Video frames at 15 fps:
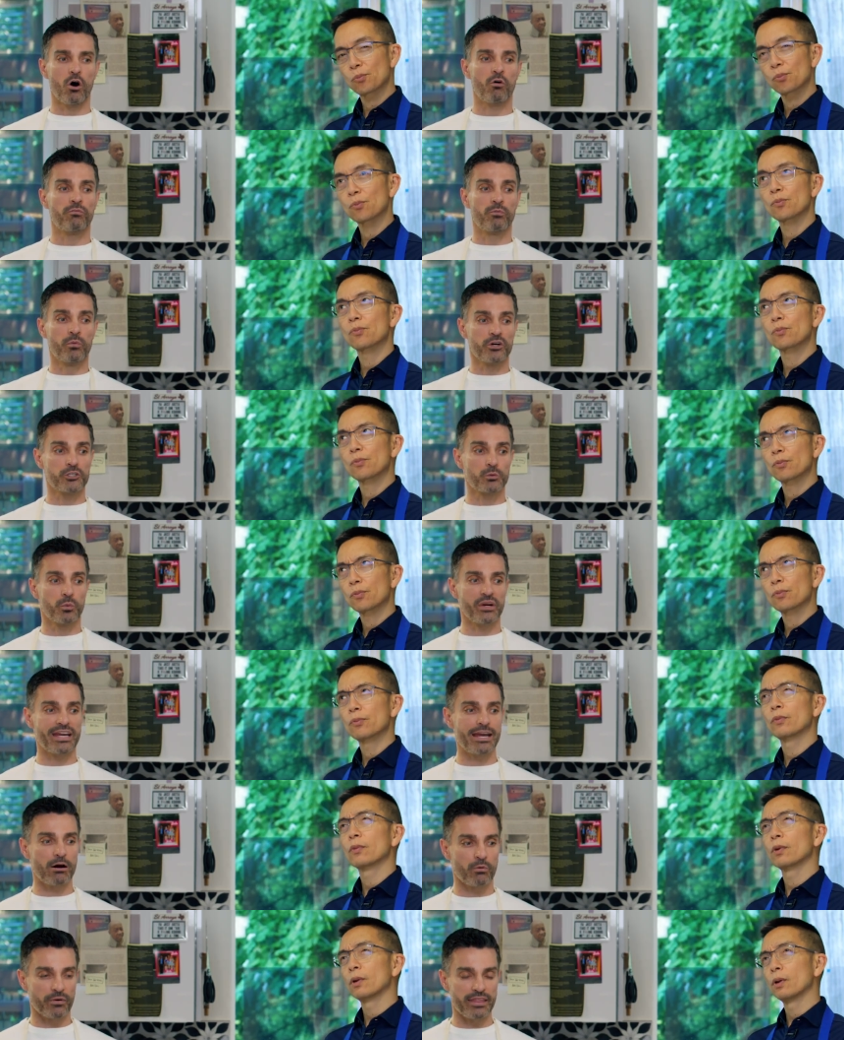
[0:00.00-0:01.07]
Speaker 1: of which we
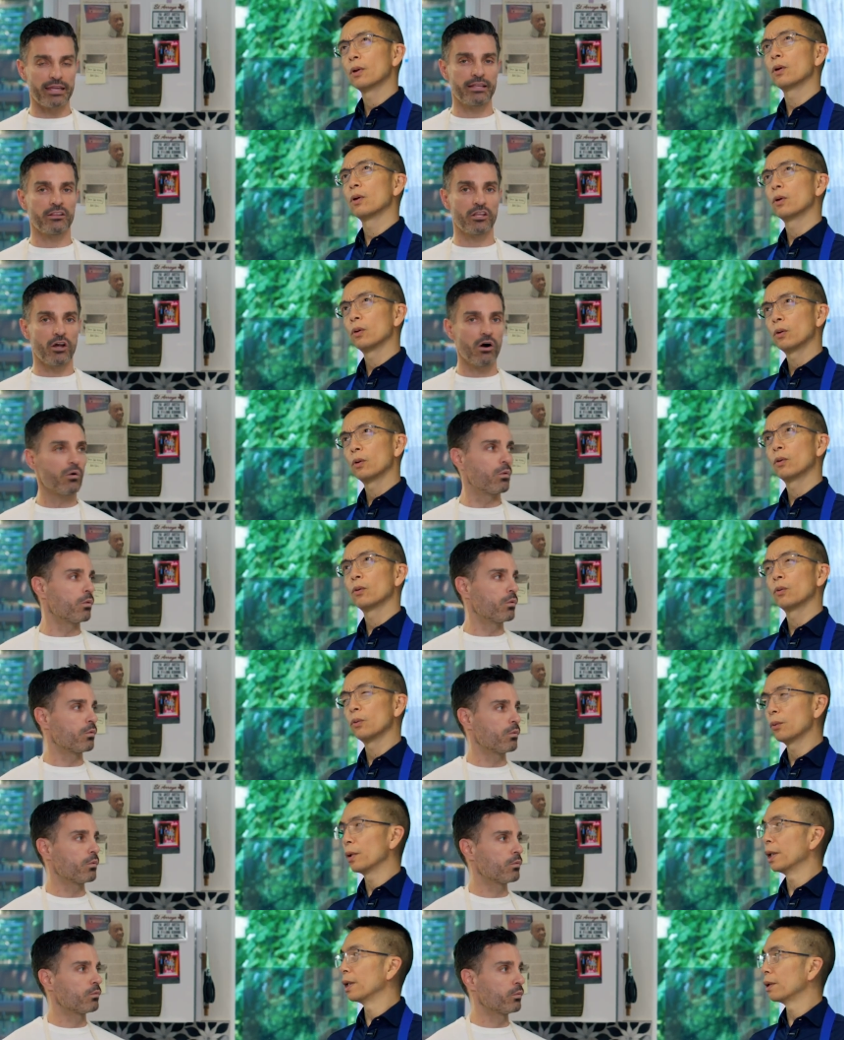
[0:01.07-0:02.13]
already know,
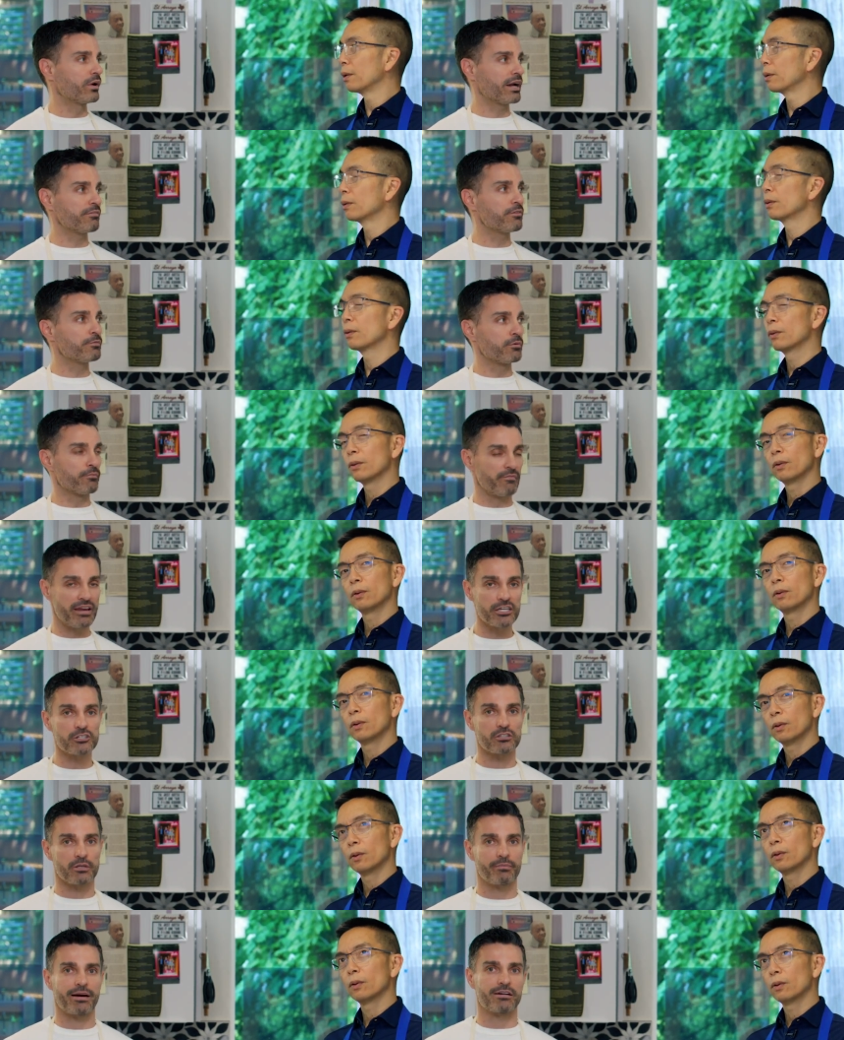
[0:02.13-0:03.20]
right. we have
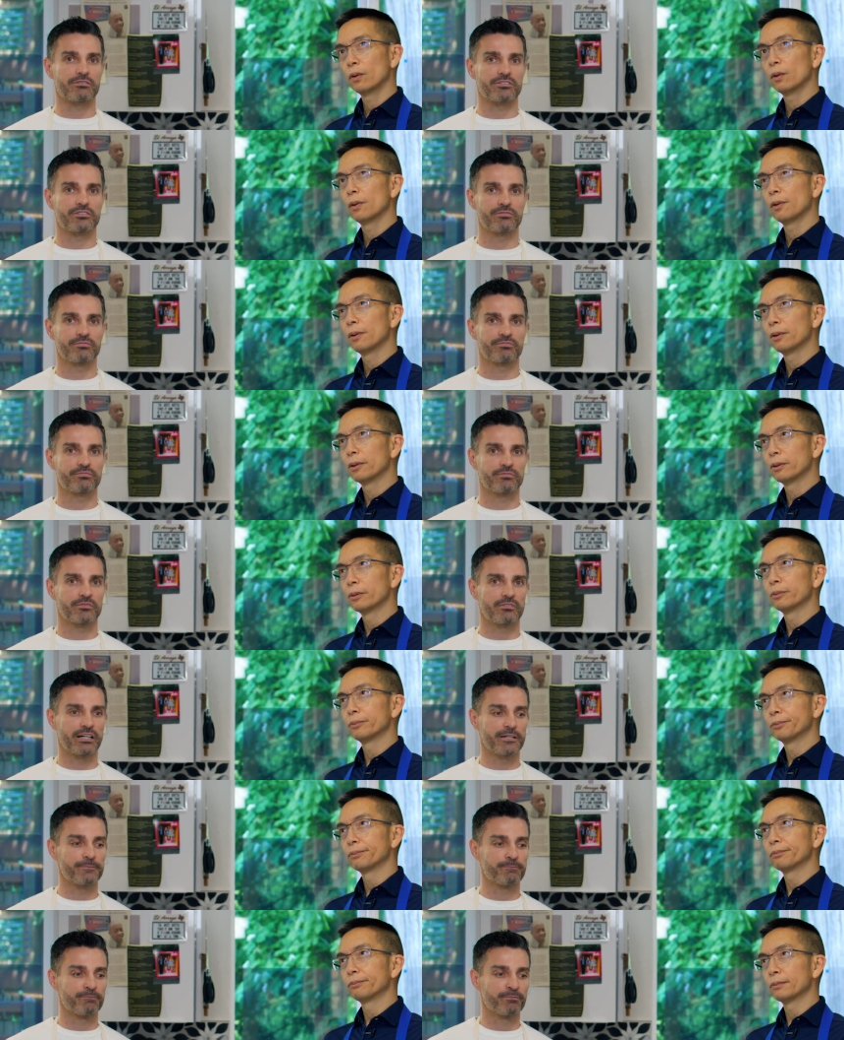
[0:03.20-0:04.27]
information about,
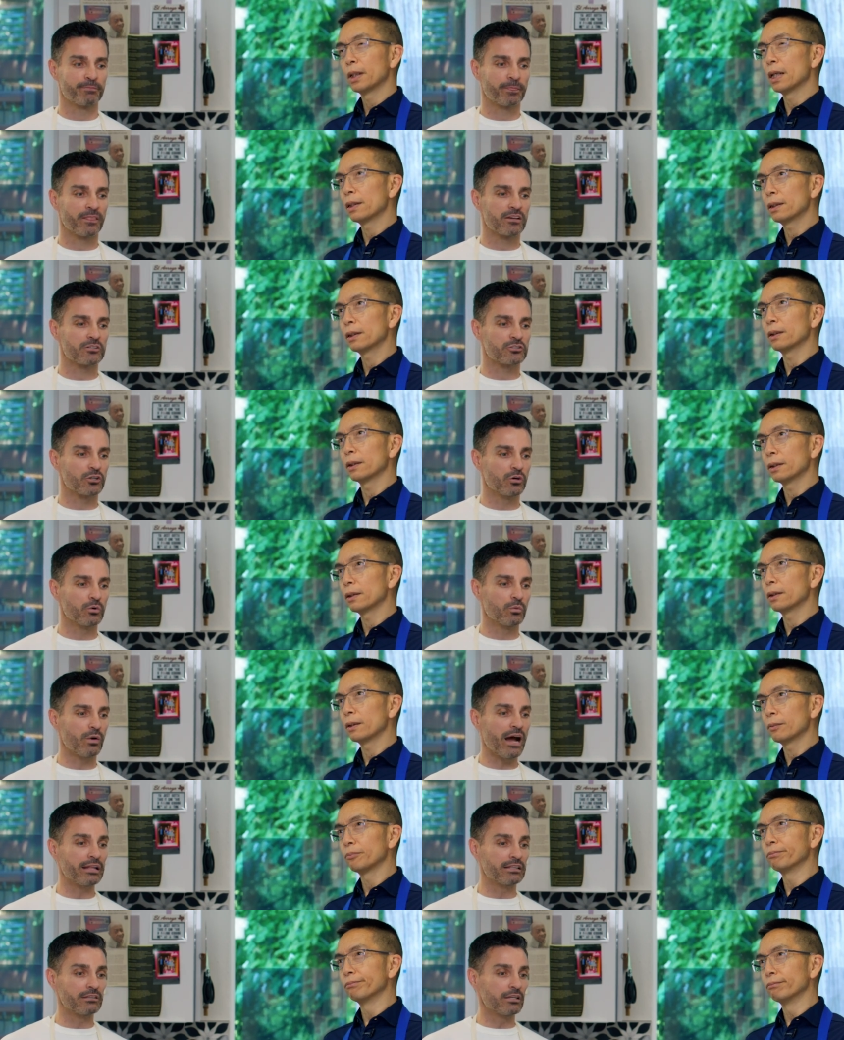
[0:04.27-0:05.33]
right? so,
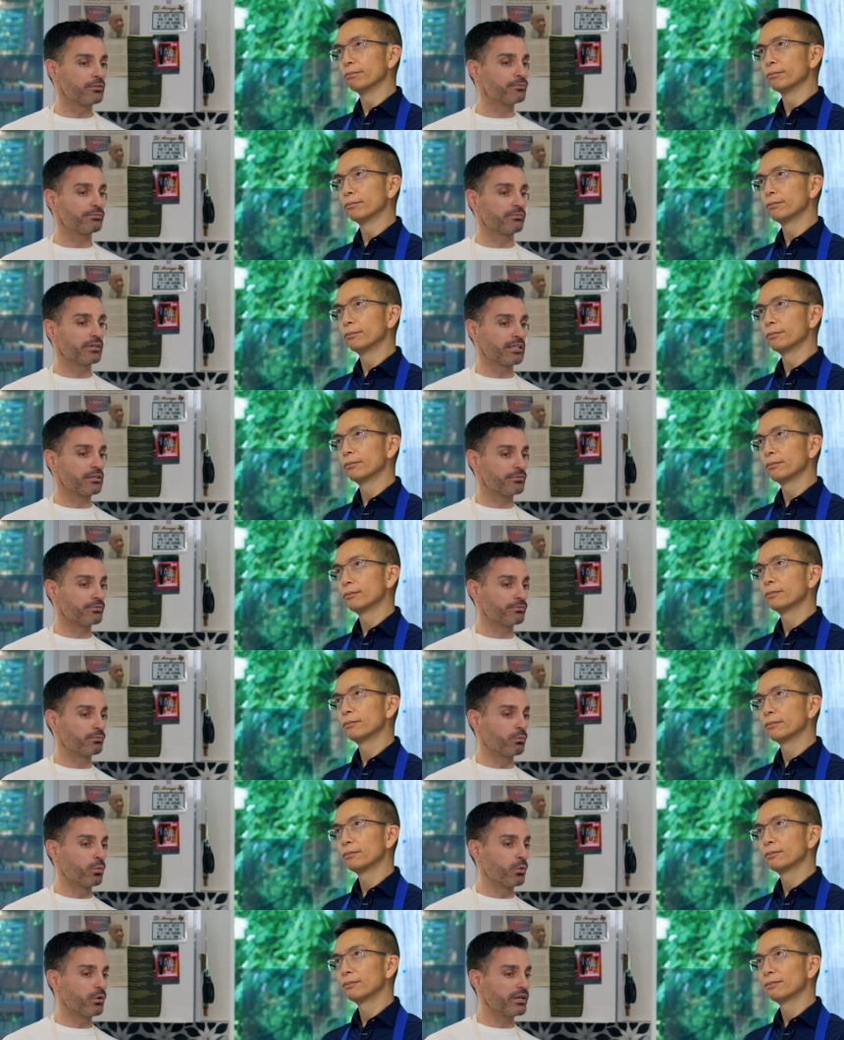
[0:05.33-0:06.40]
and if if
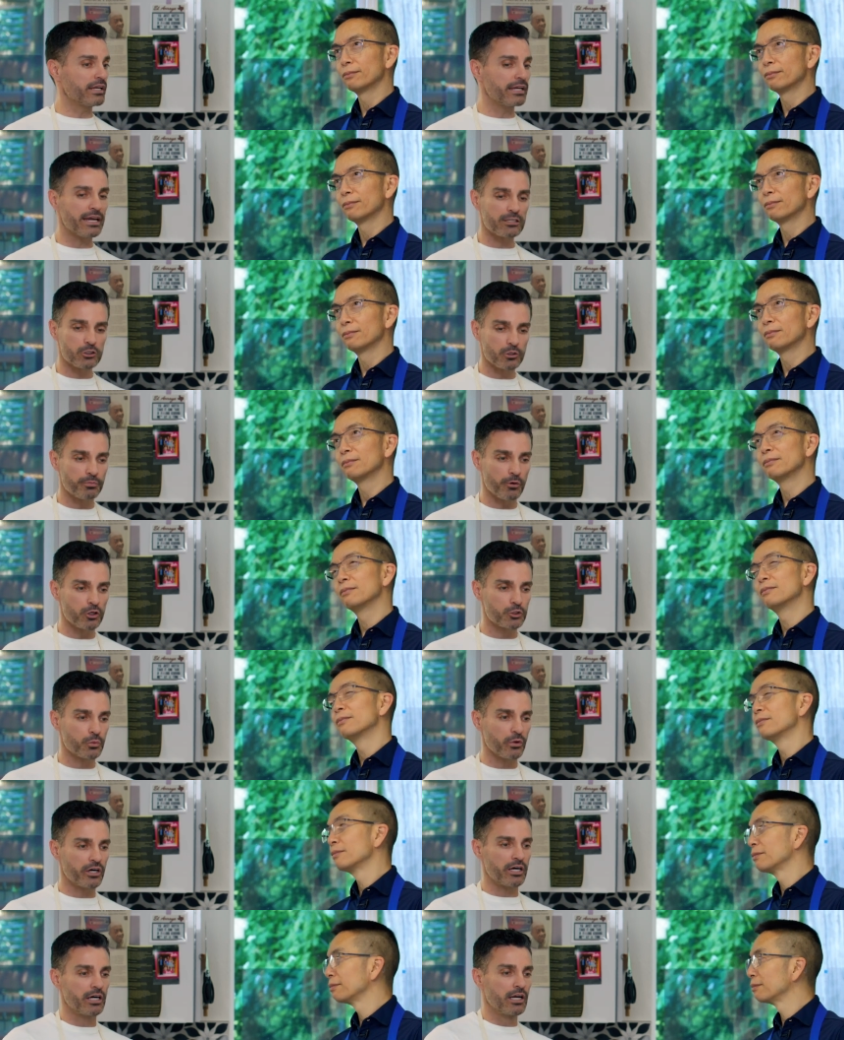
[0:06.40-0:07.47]
we get to the point
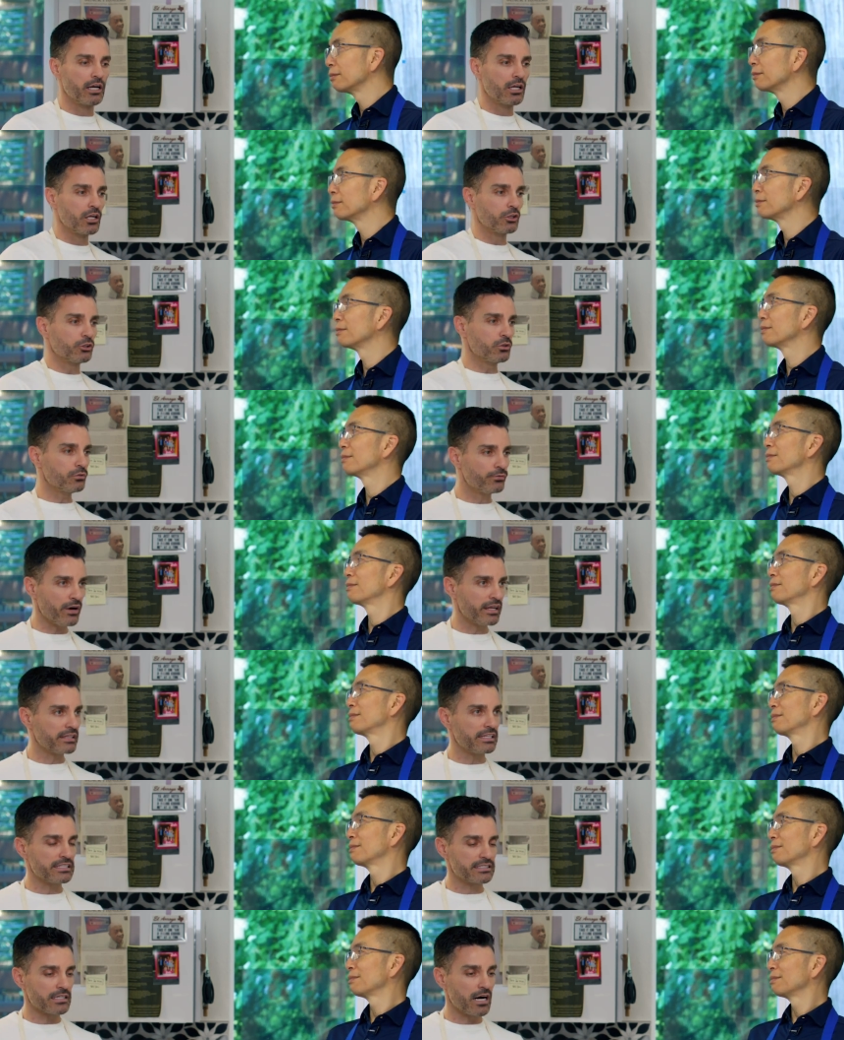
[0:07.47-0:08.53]
where new
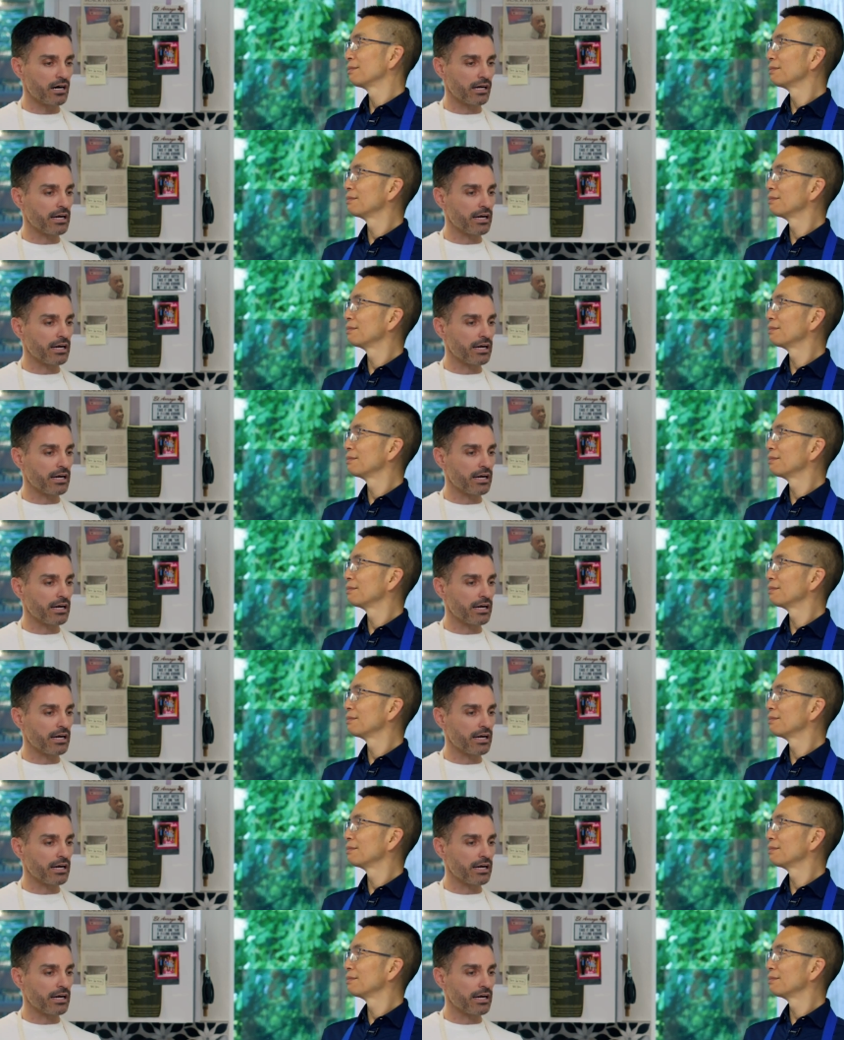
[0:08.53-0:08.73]
findings are